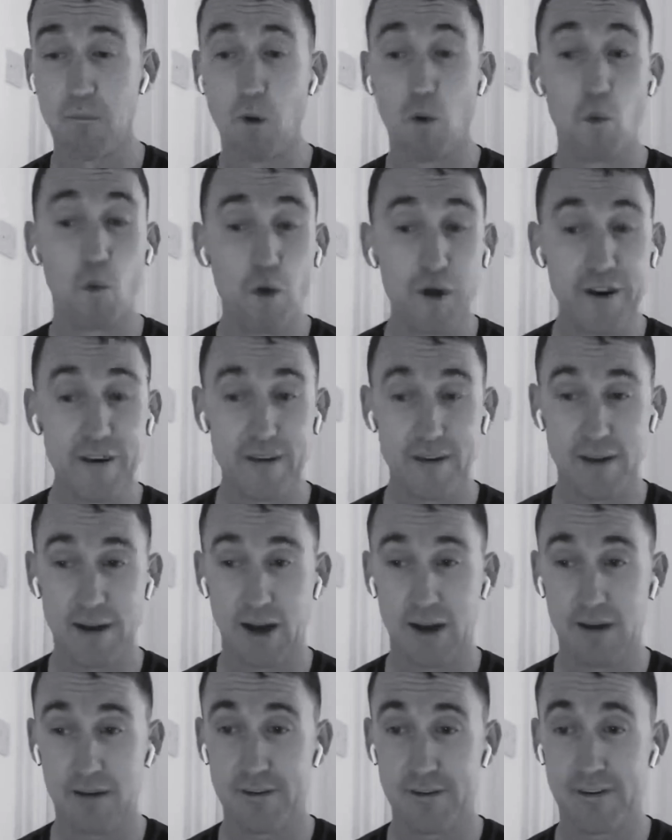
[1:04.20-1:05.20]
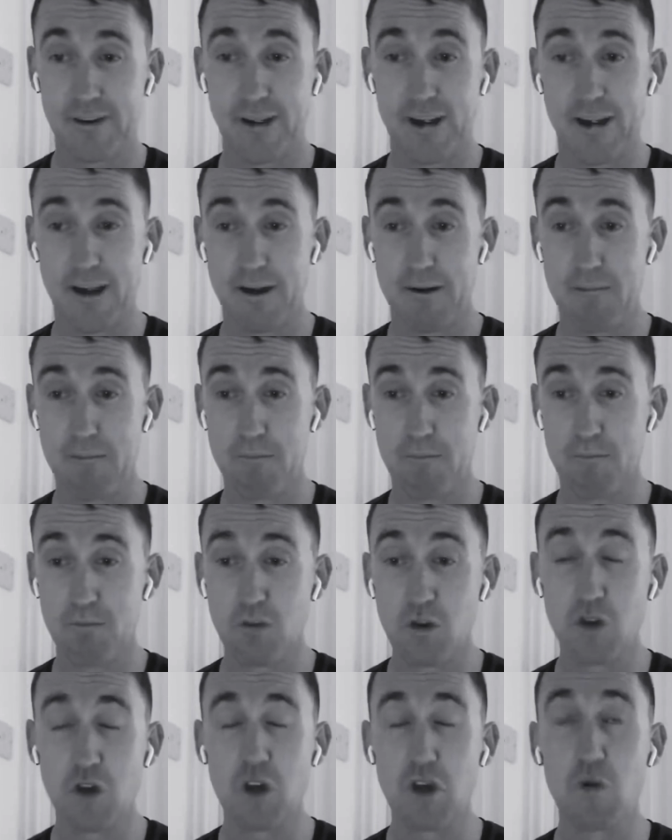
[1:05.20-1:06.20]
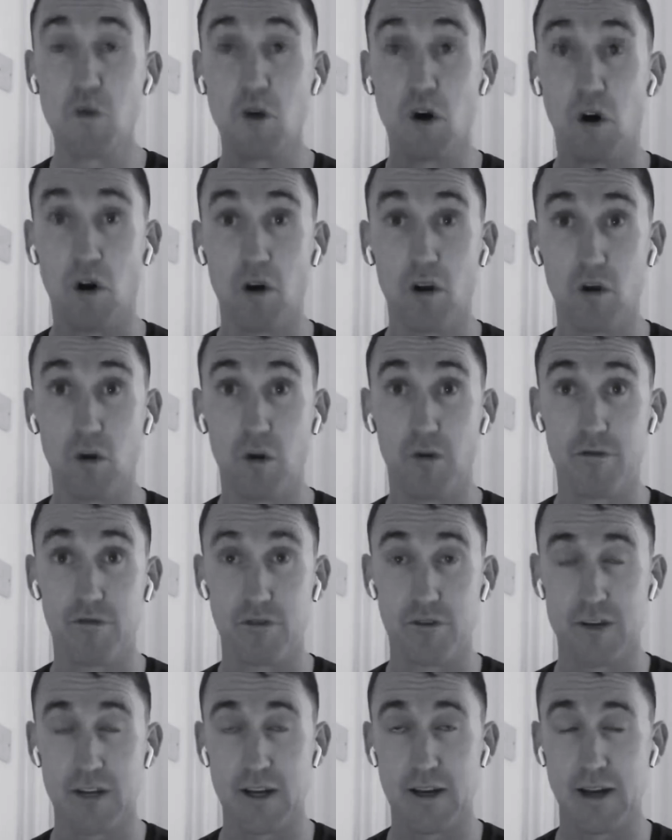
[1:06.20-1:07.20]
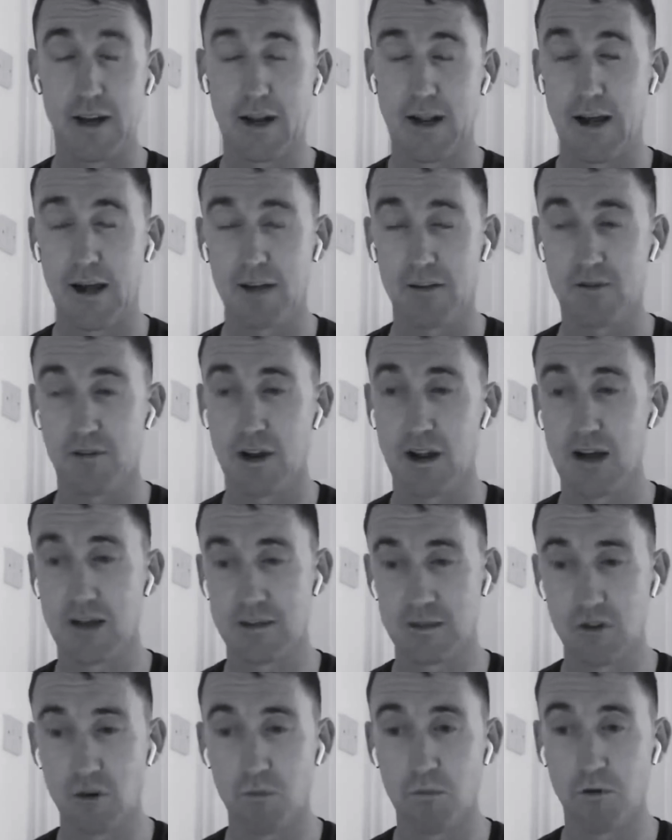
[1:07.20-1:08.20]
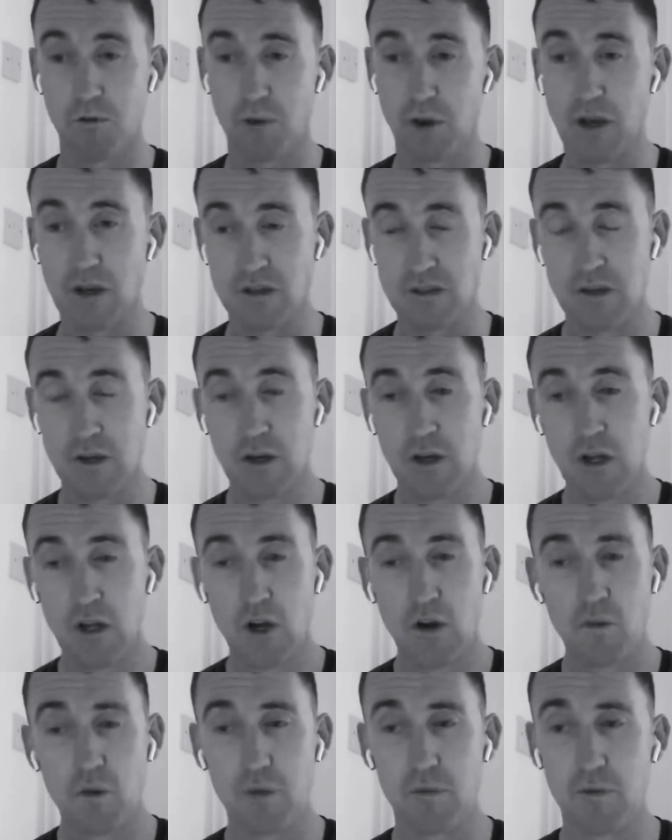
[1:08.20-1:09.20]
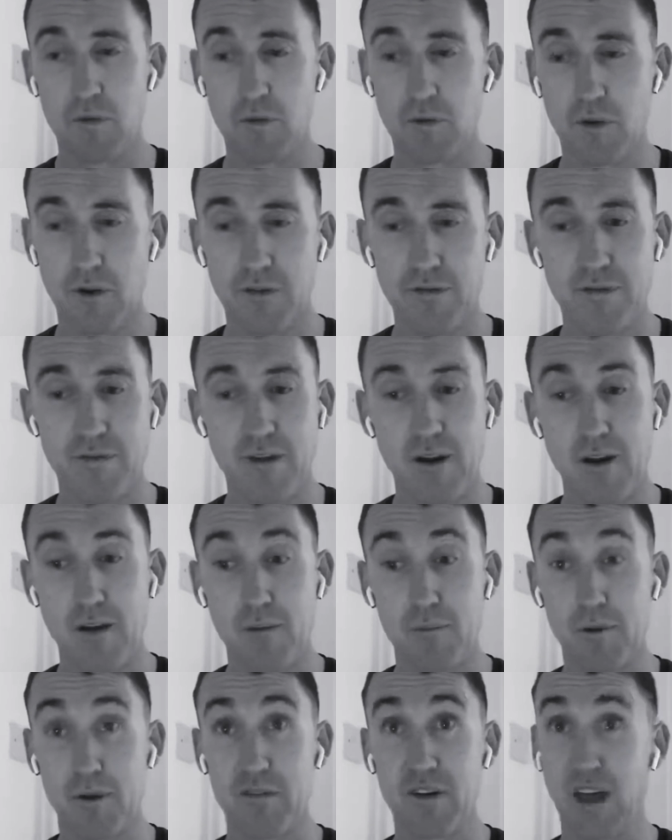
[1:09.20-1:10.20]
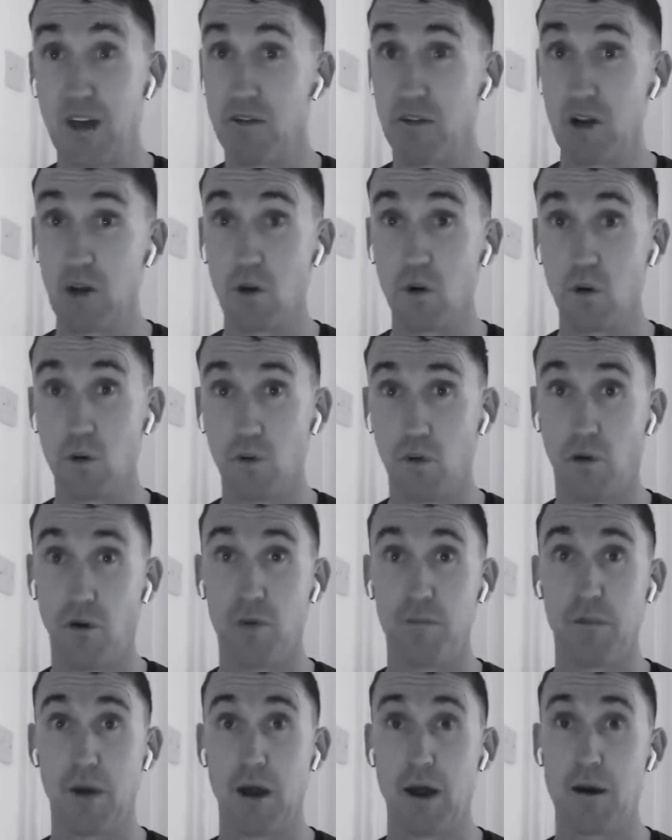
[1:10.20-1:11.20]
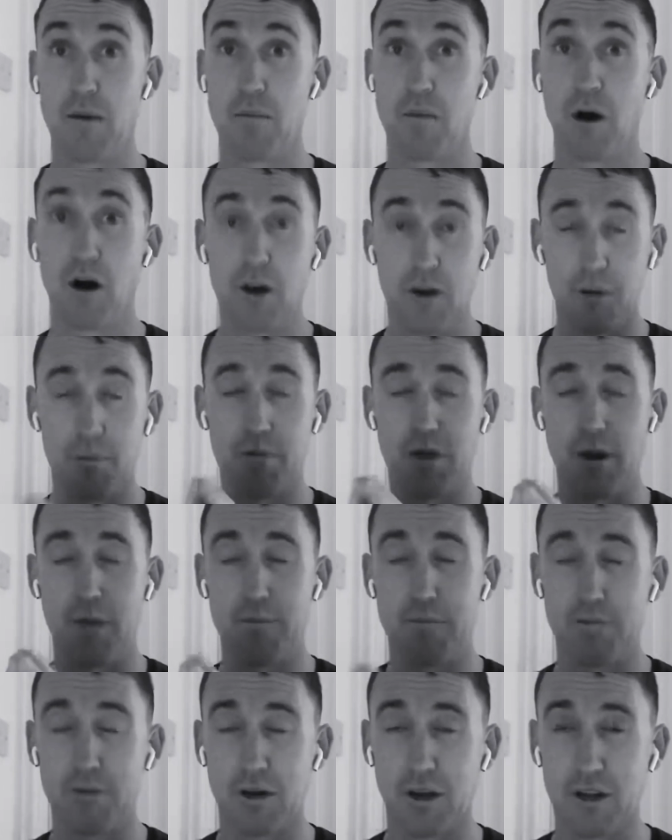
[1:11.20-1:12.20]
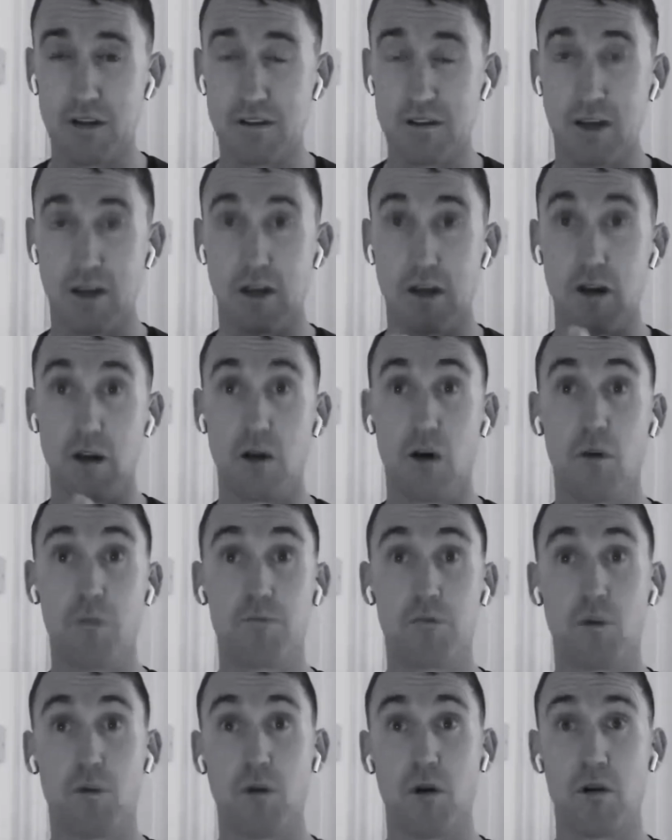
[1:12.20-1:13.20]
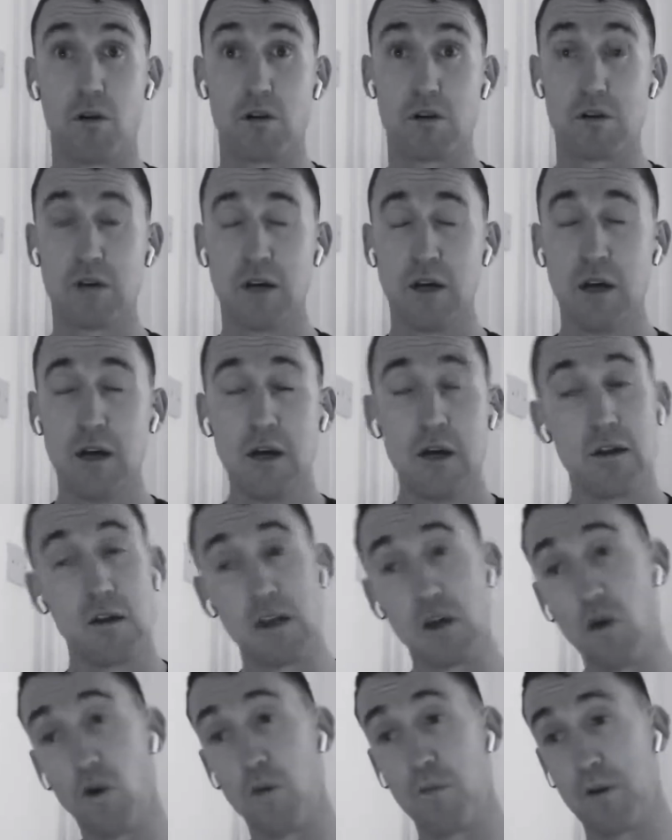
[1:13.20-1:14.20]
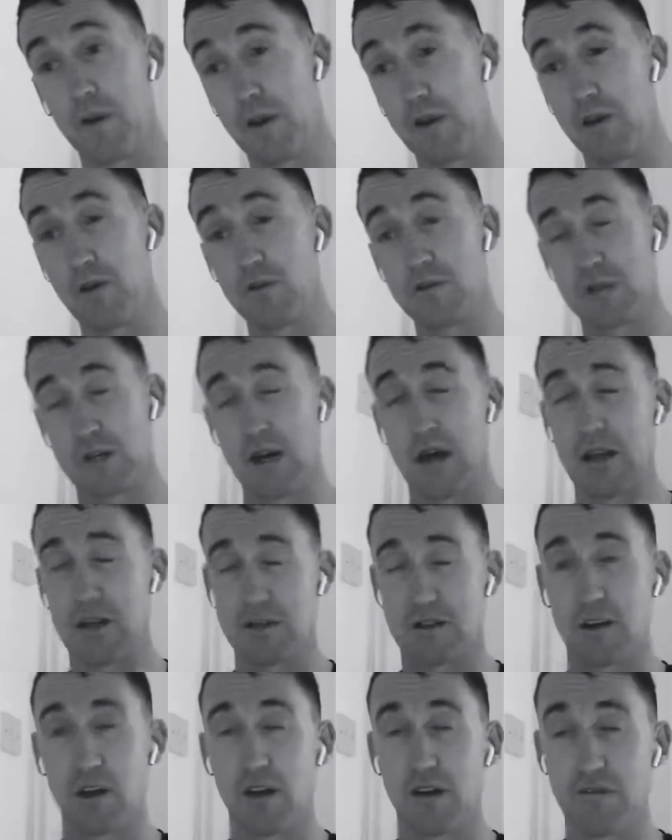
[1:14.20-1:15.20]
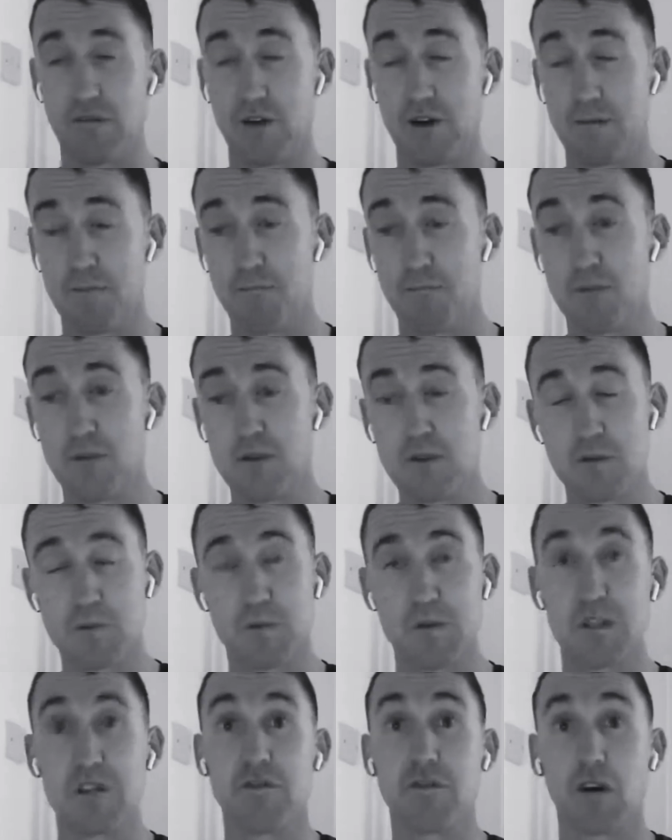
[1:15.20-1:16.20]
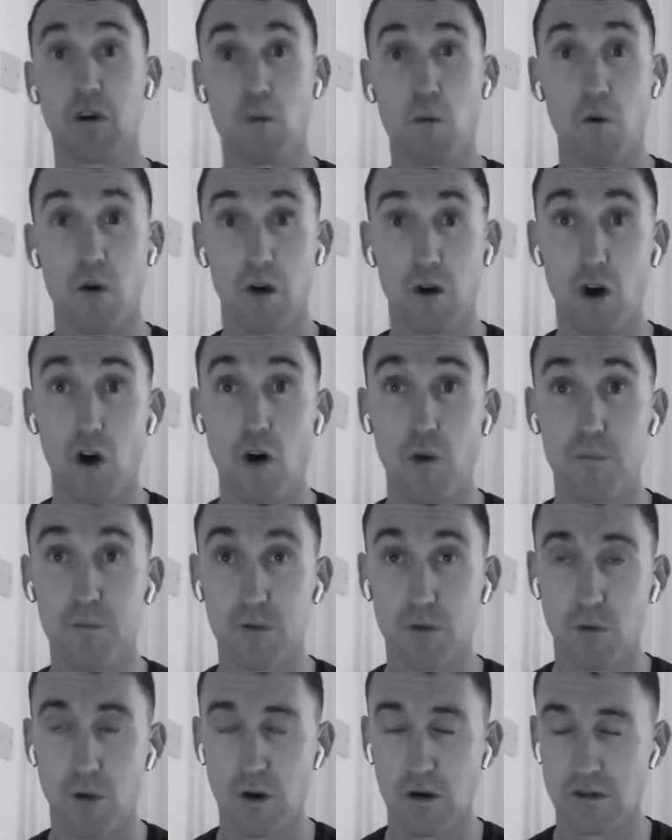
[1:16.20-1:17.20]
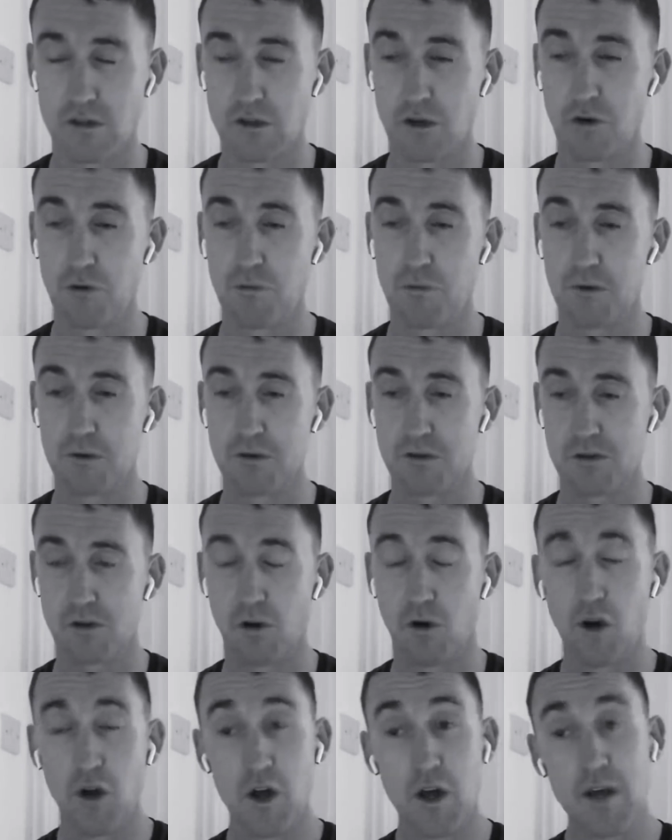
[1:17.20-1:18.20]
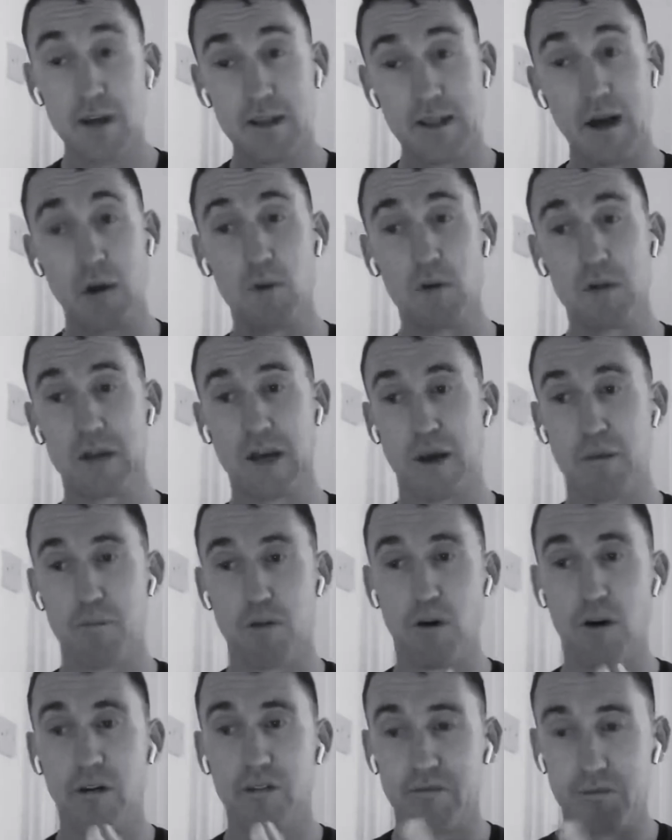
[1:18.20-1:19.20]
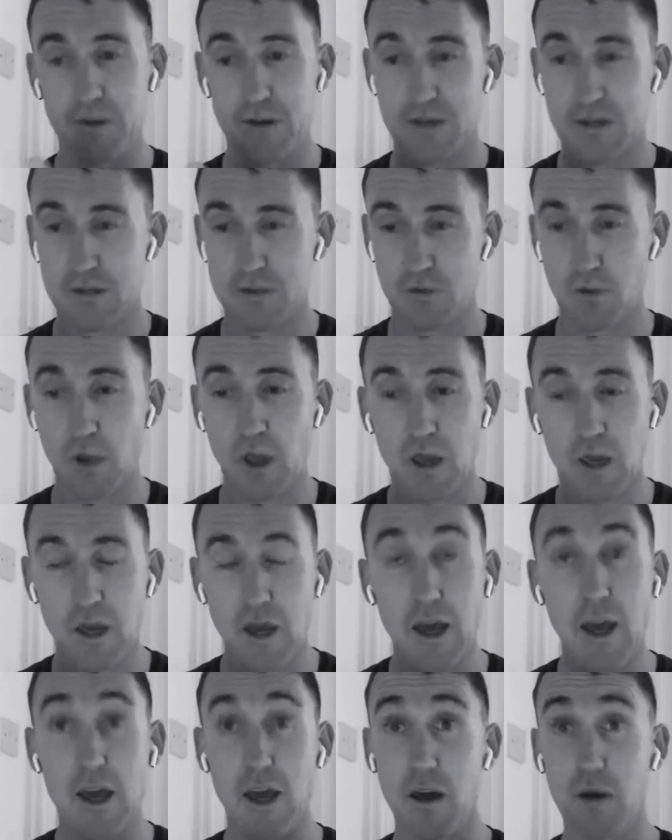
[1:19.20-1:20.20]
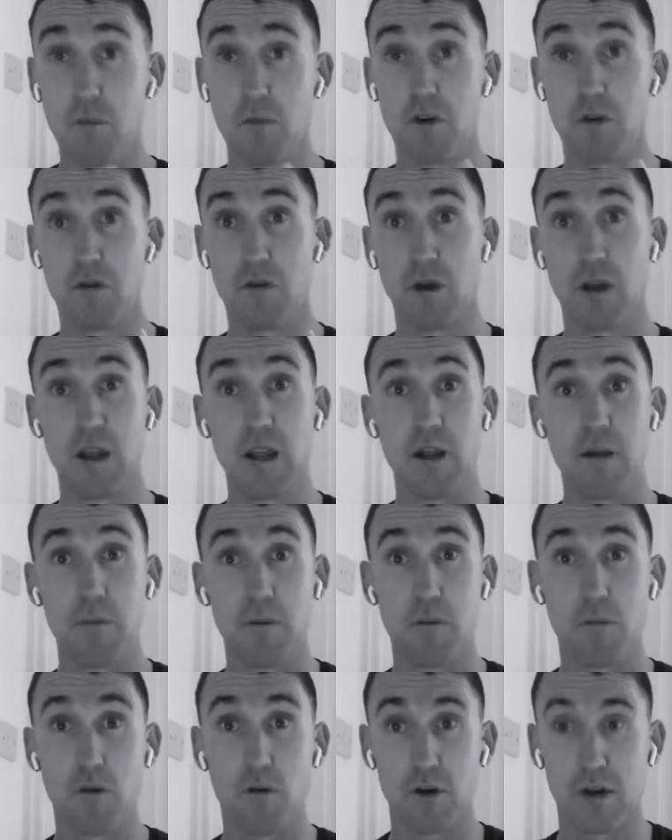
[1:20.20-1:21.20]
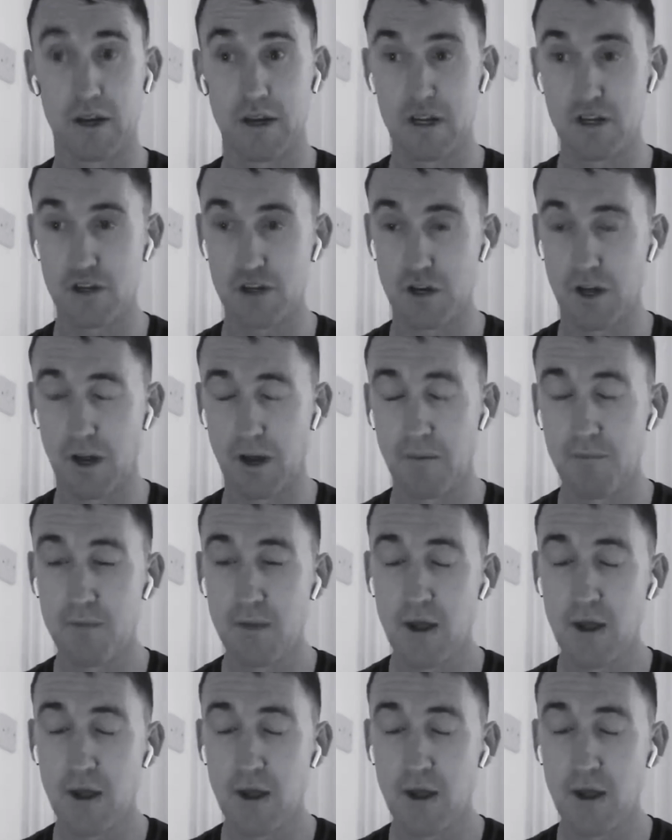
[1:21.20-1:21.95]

with that, you would all know, if you're attending class for the last number of weeks, we've been doing a fair bit of heavy load on a prep kind of cycle up towards the Open, and using that as kind of specific work up towards the Open. So that will taper off a bit this week, and we're doing a little bit more conditioning,